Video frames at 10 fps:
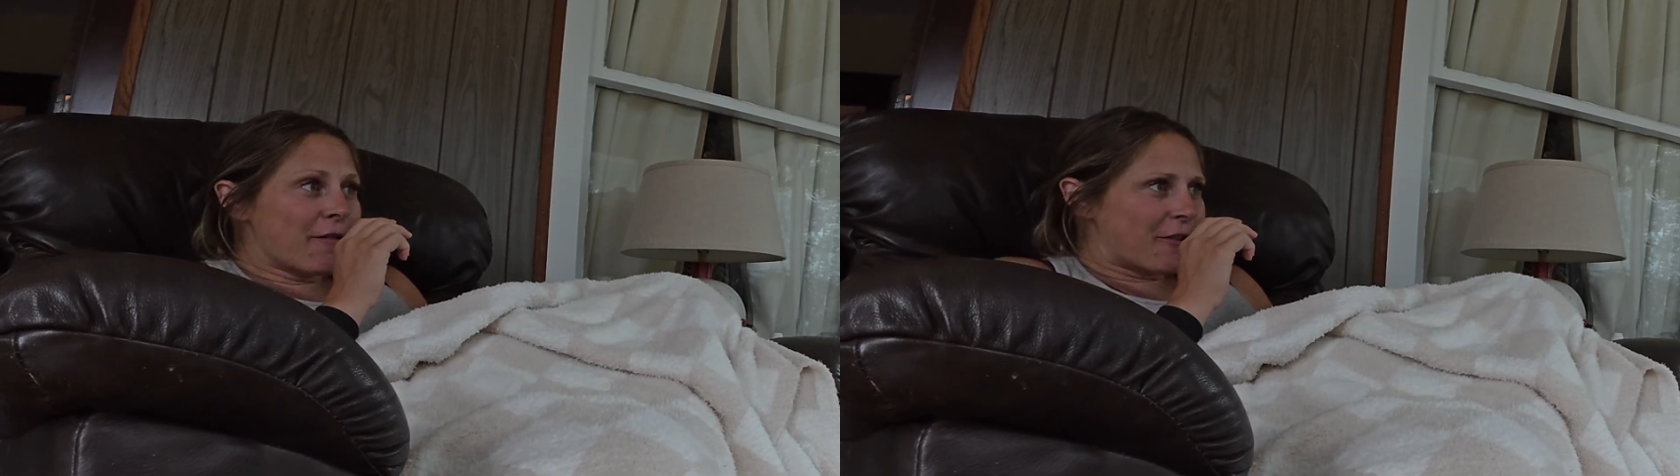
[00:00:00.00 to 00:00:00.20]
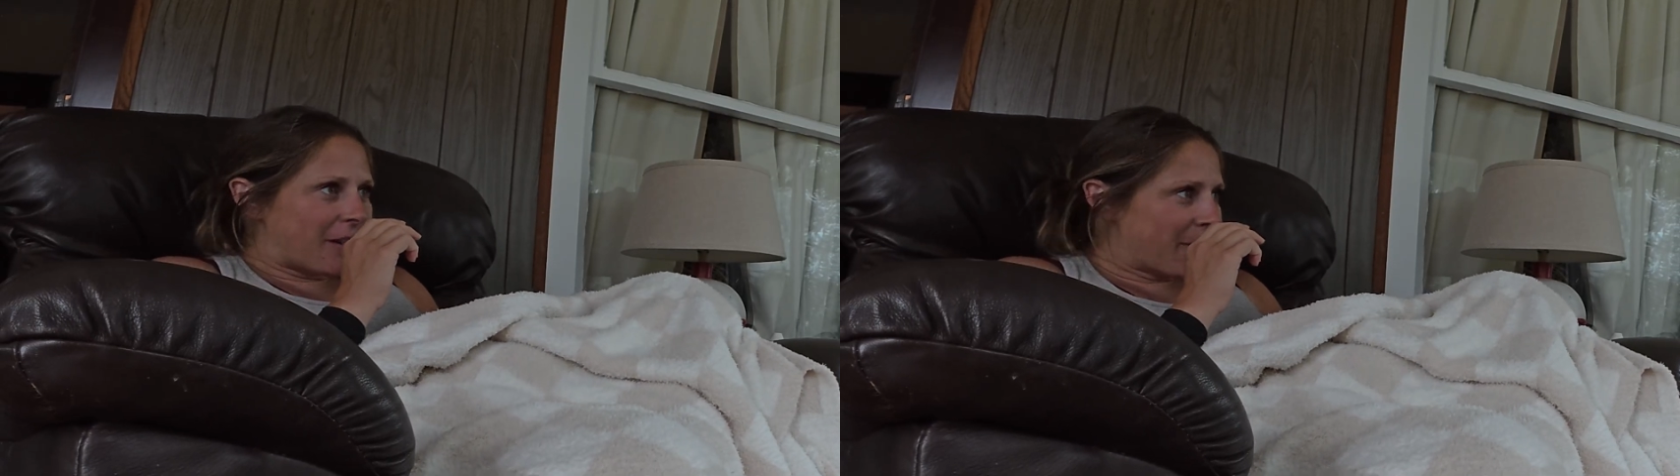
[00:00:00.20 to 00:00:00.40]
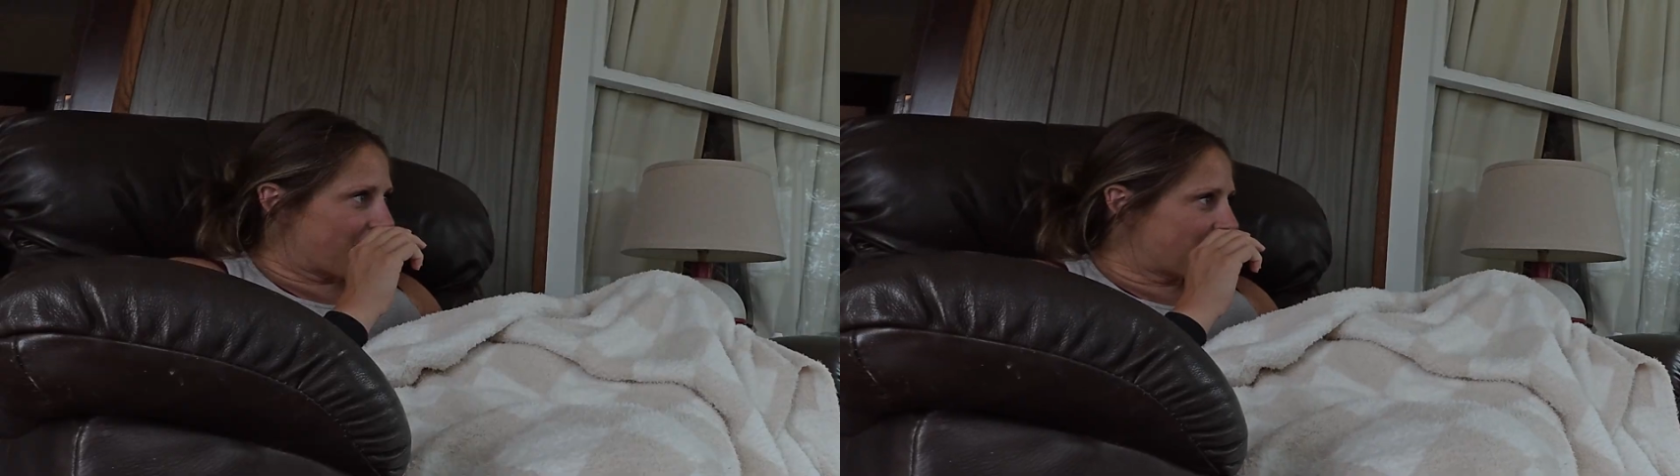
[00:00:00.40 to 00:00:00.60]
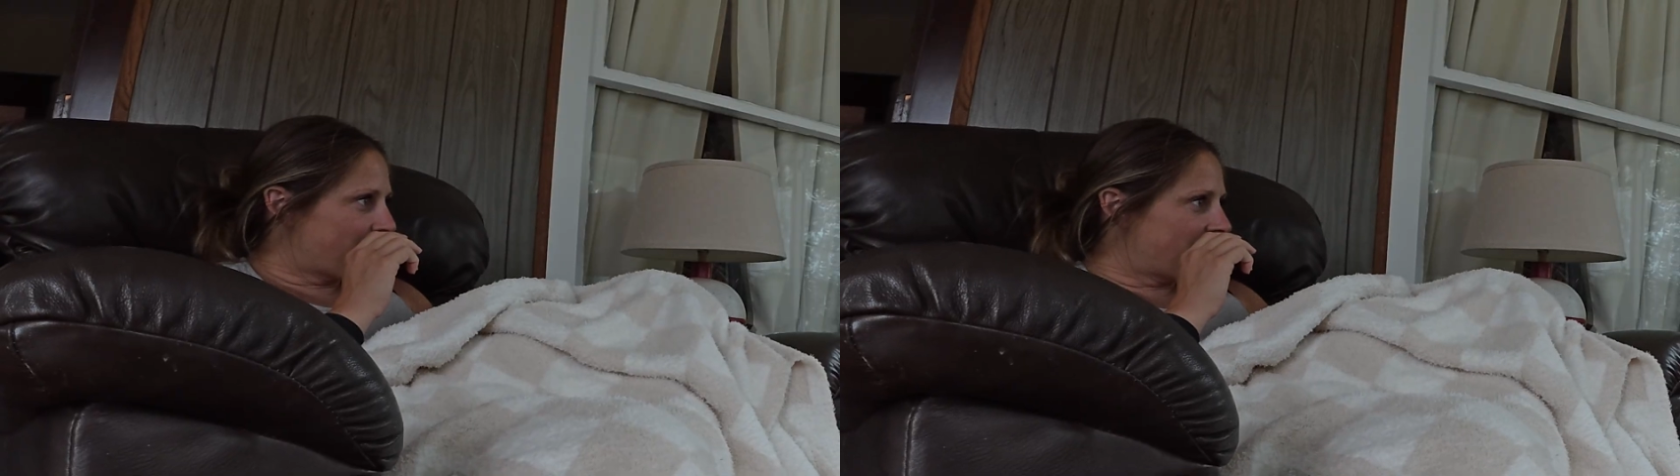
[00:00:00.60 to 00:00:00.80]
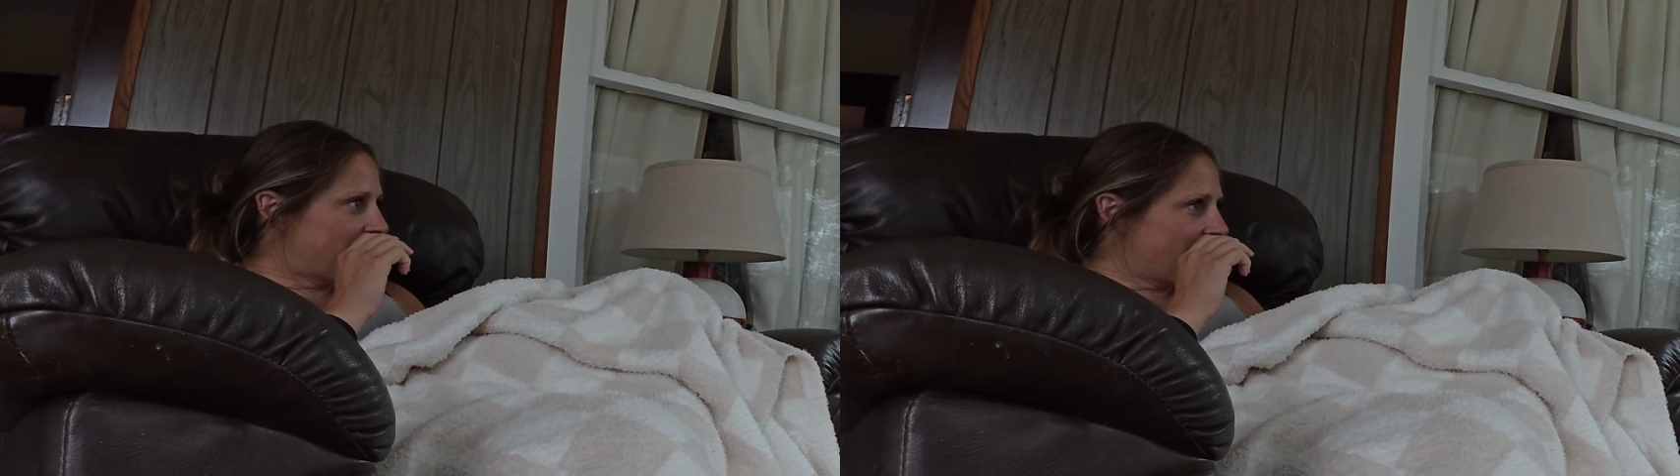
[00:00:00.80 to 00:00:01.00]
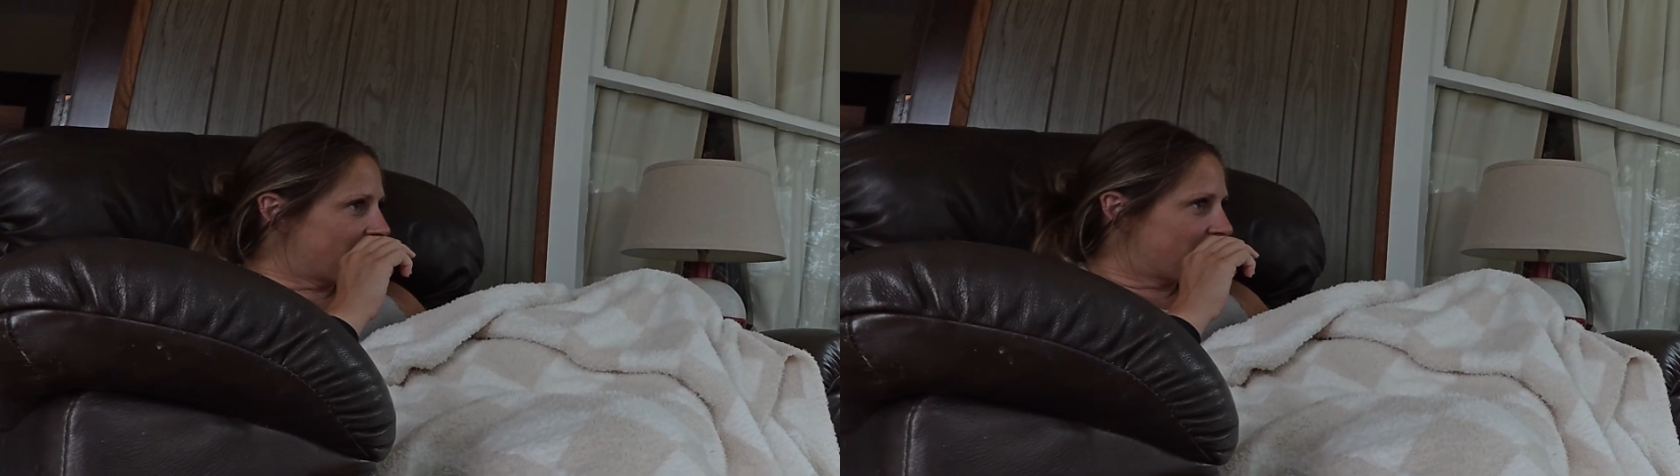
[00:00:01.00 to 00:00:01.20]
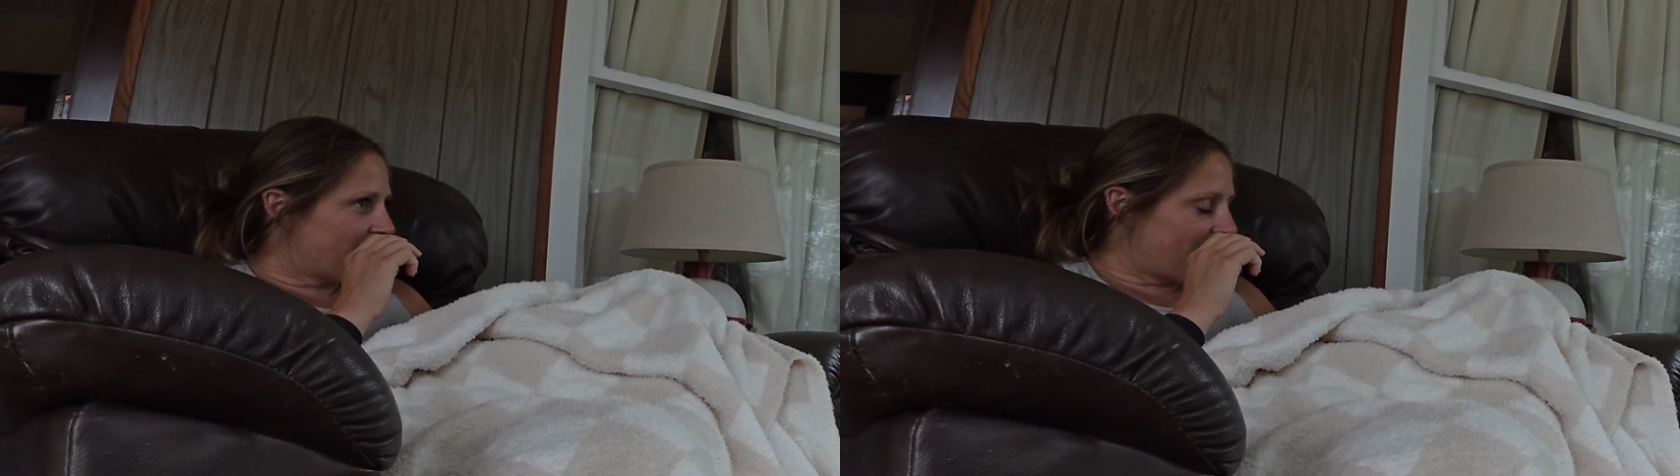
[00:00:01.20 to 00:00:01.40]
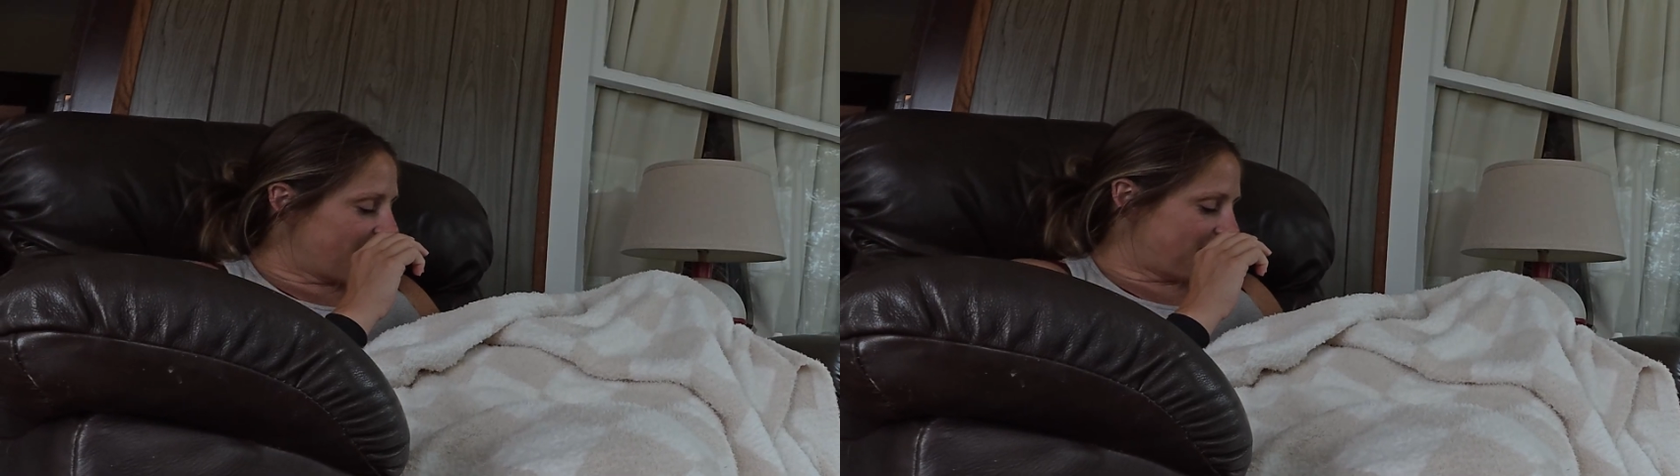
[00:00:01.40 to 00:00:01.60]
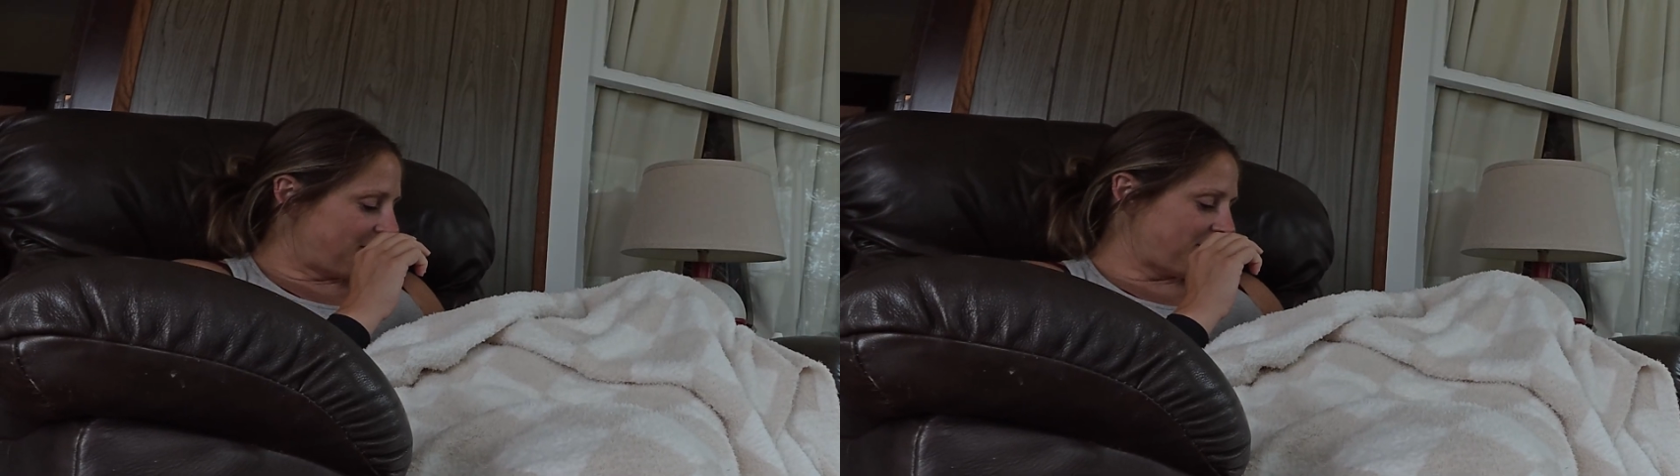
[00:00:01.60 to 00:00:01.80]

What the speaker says: phone number, so I texted her.